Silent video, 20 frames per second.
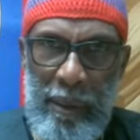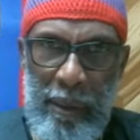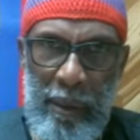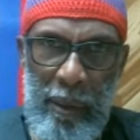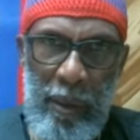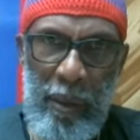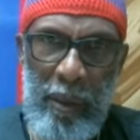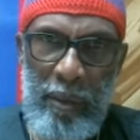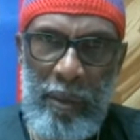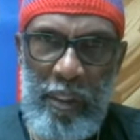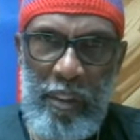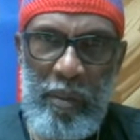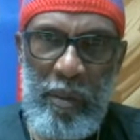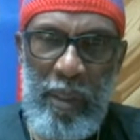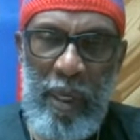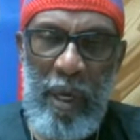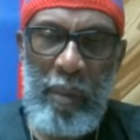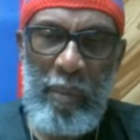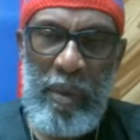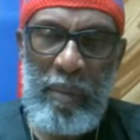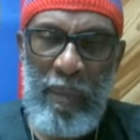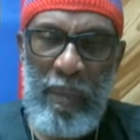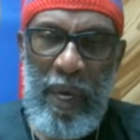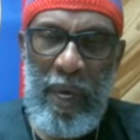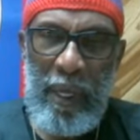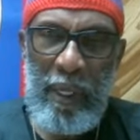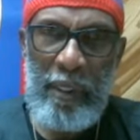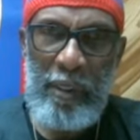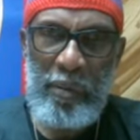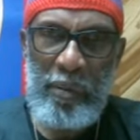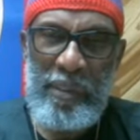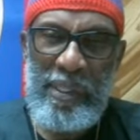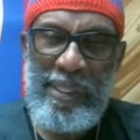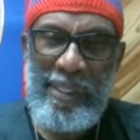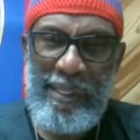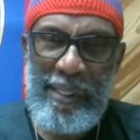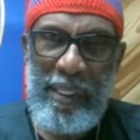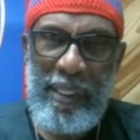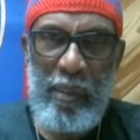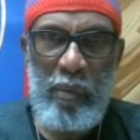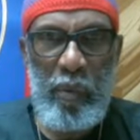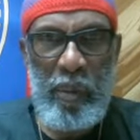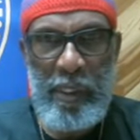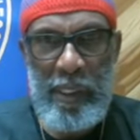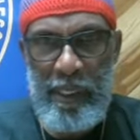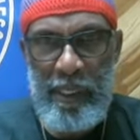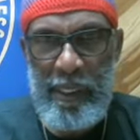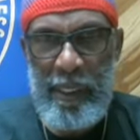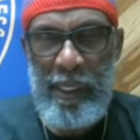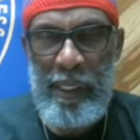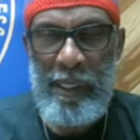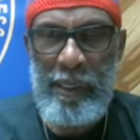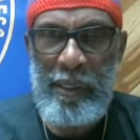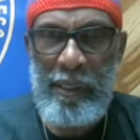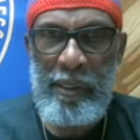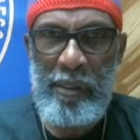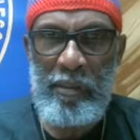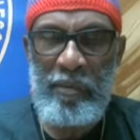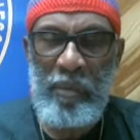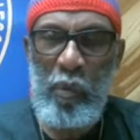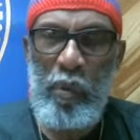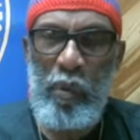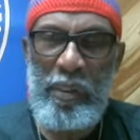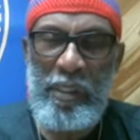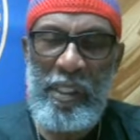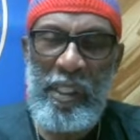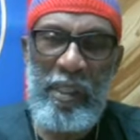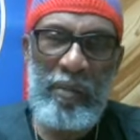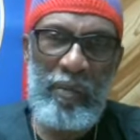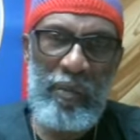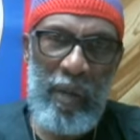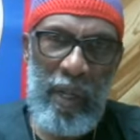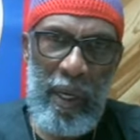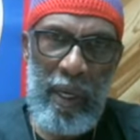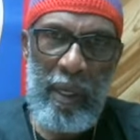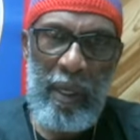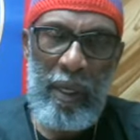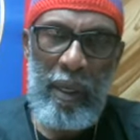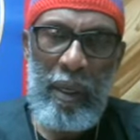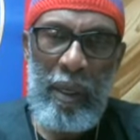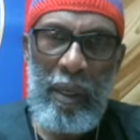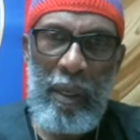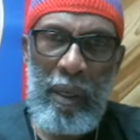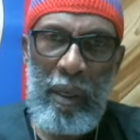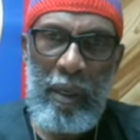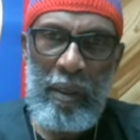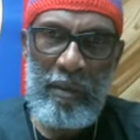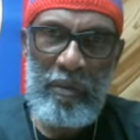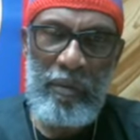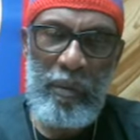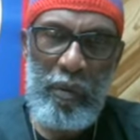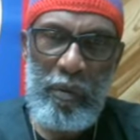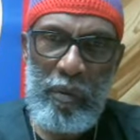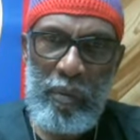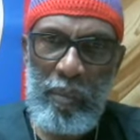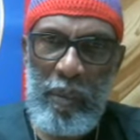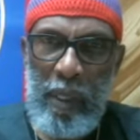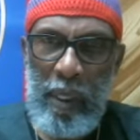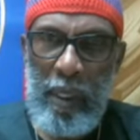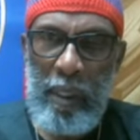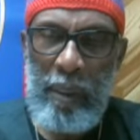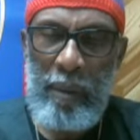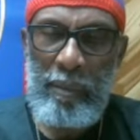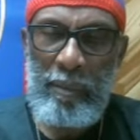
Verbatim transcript: you know, this coming May 26th, which he says is the 14th day of the first month.